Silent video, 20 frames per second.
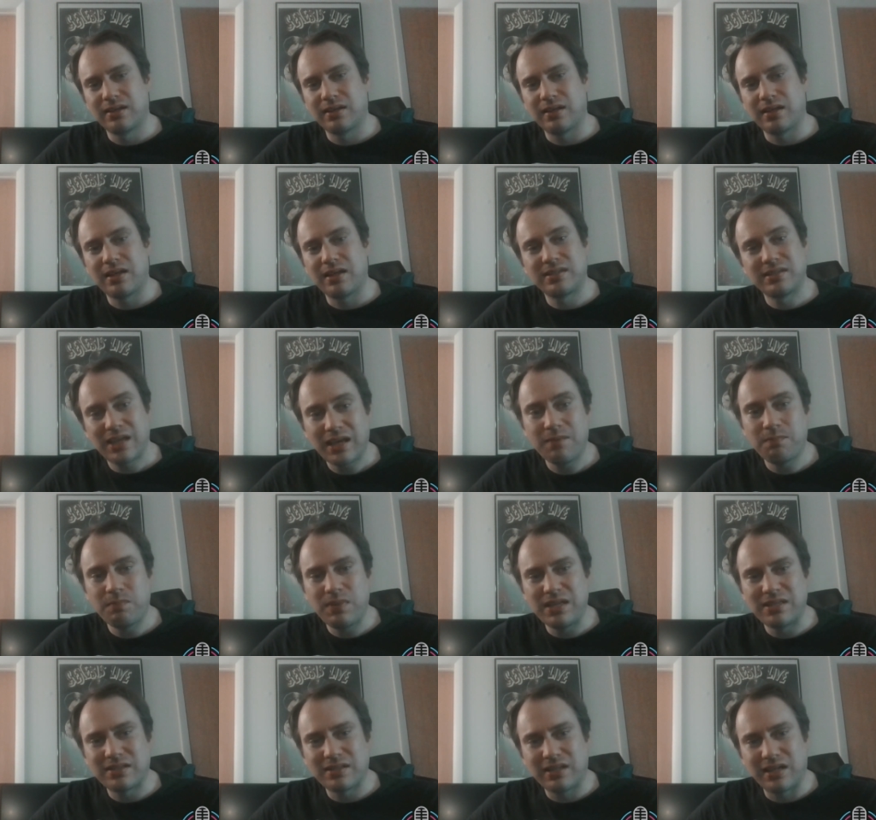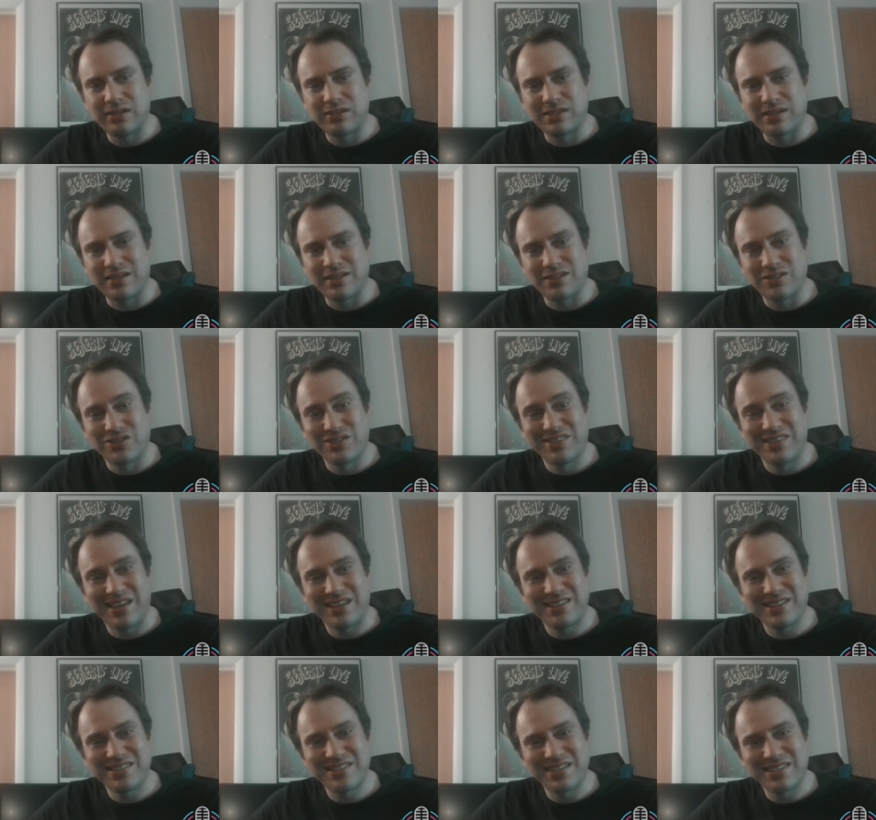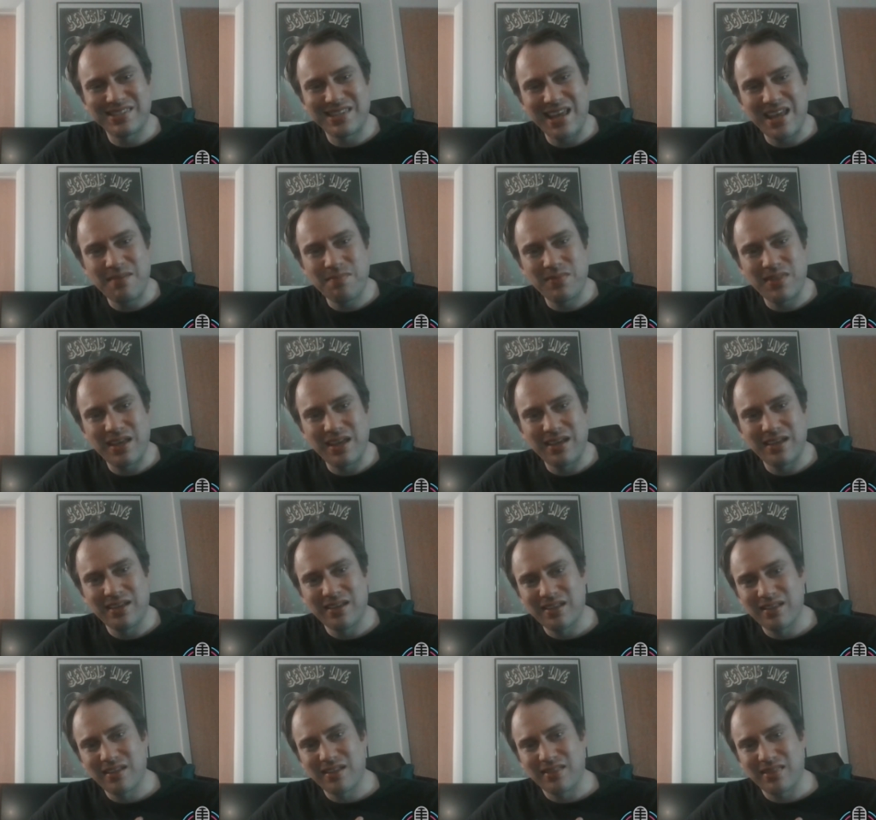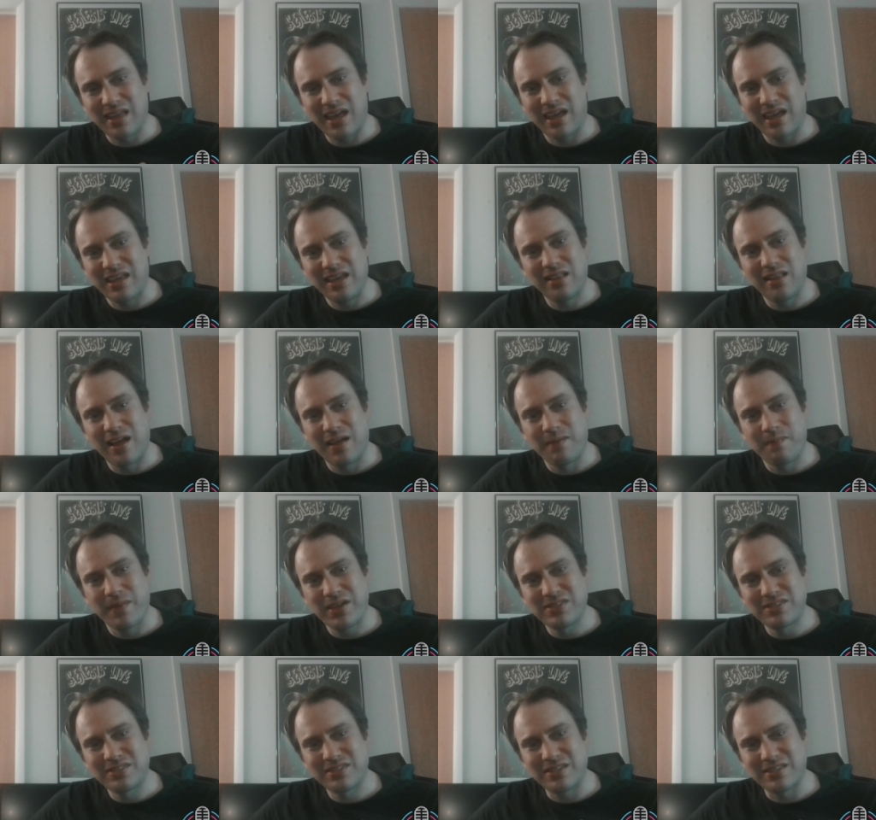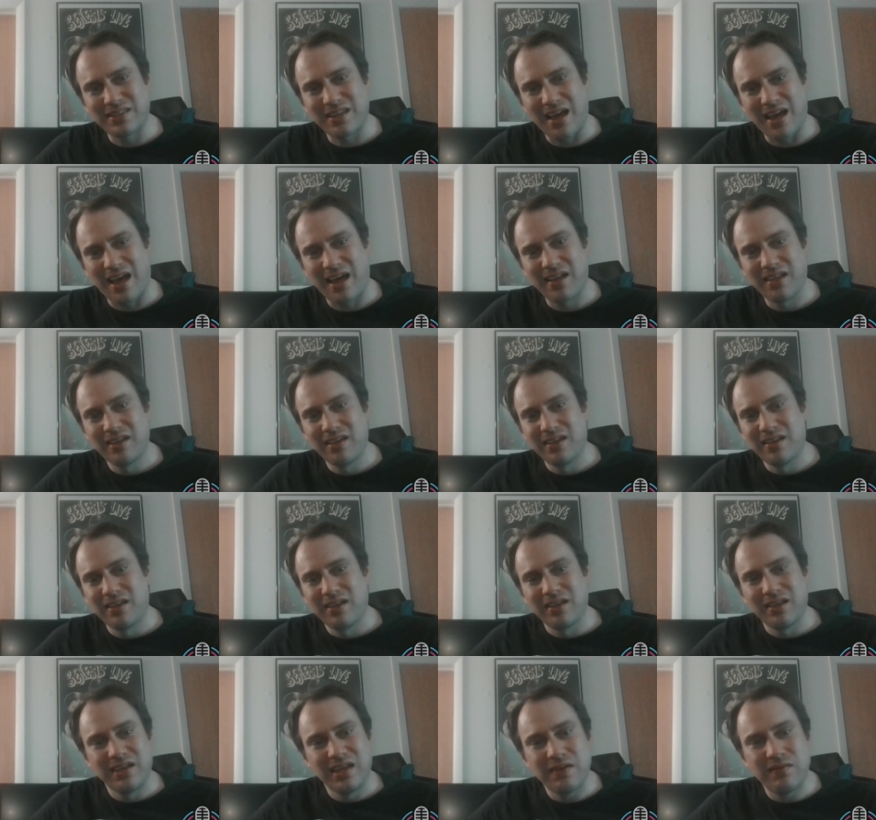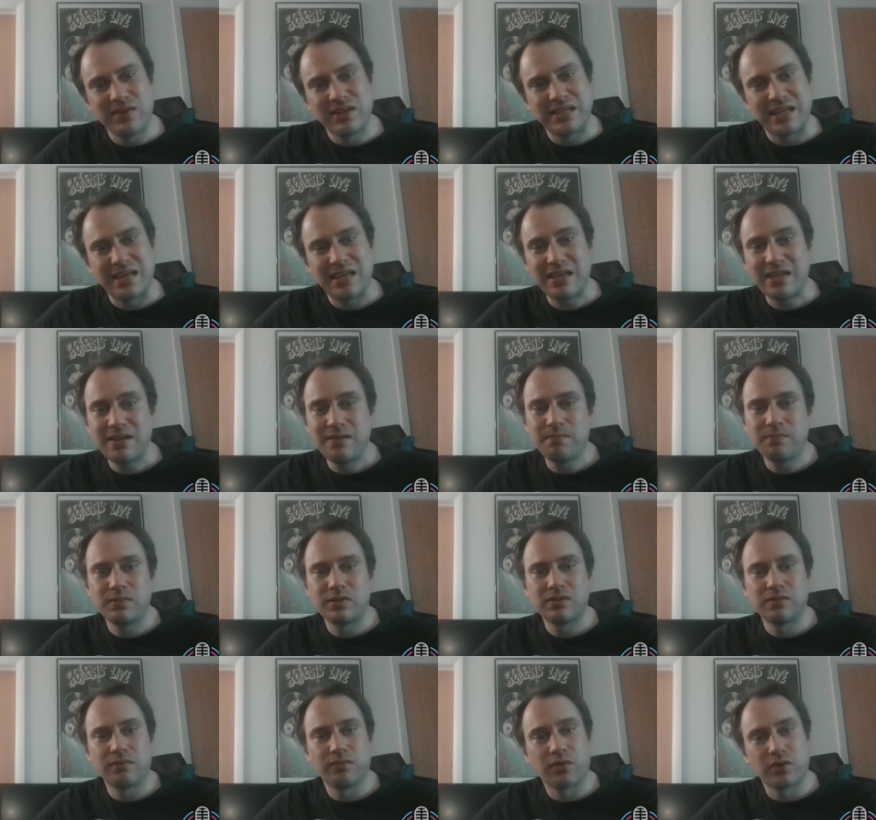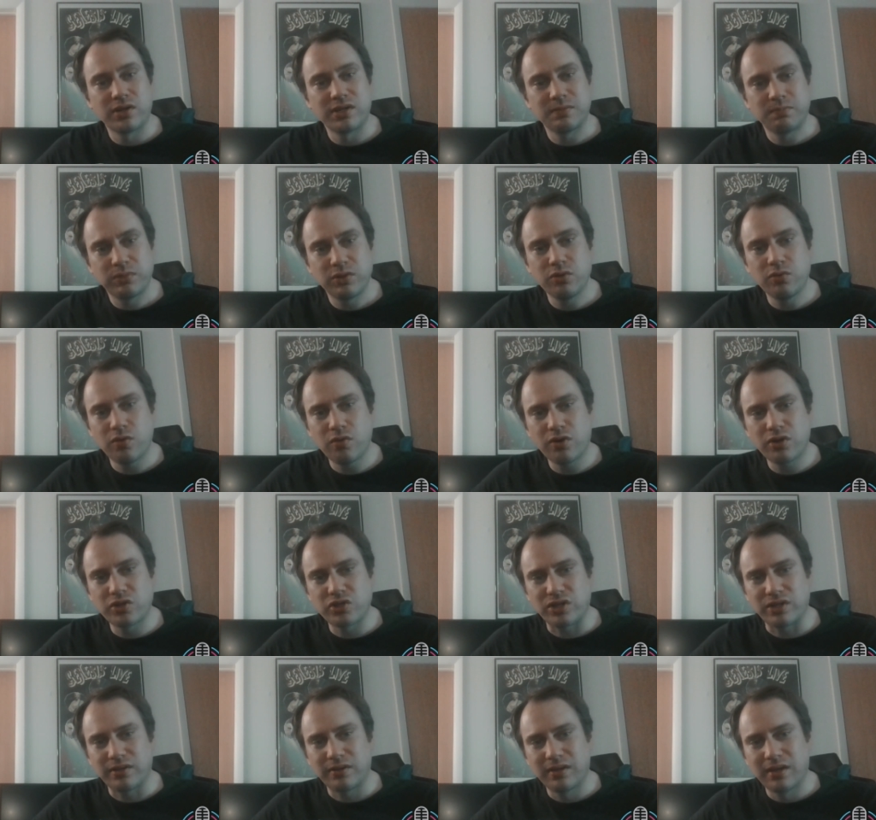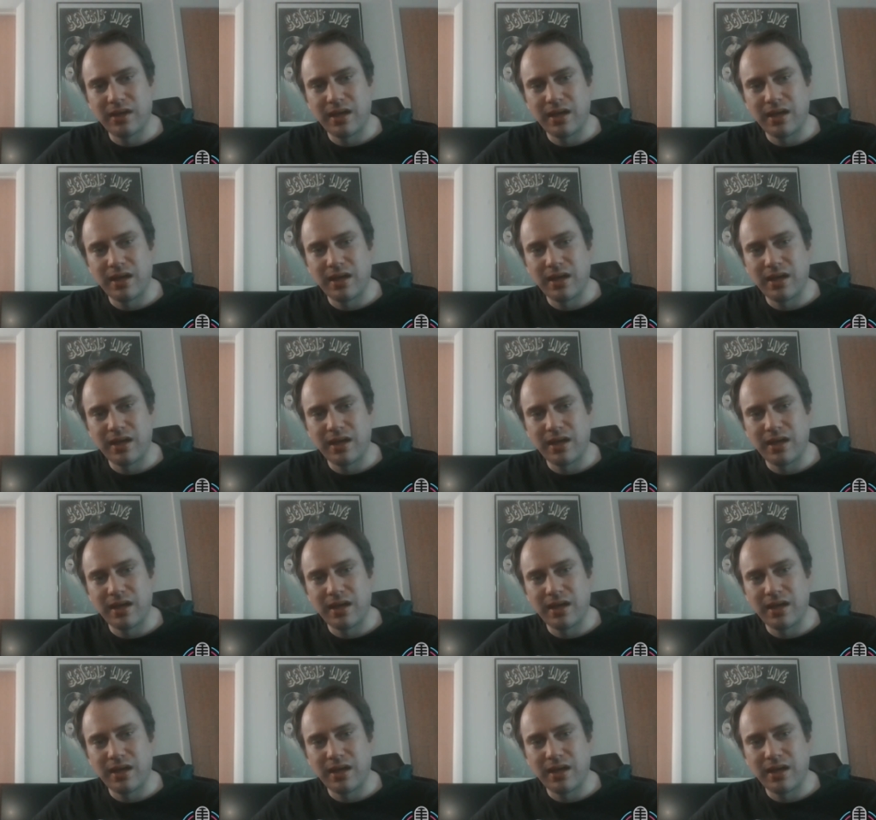a second piece of legislation that does the same thing that Elon Musk just got given to him for his Blue Origin.